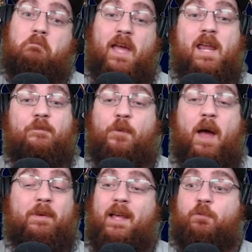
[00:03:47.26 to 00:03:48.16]
eighty-four,
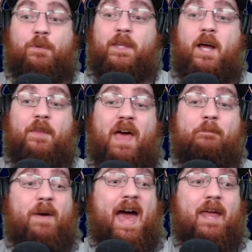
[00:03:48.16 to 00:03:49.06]
I mean, that's really not
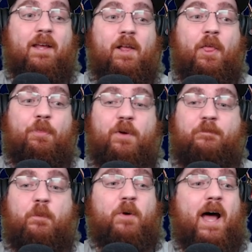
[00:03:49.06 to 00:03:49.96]
that bad. Three
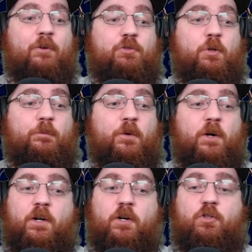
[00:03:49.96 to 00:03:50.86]
for Brown, two for
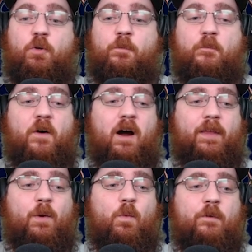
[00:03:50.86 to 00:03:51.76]
Hooker, two for
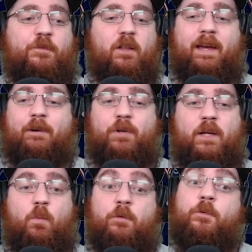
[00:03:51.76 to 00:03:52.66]
Farley, one for Landry,
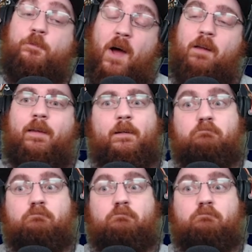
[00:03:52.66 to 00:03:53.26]
and one for Farley.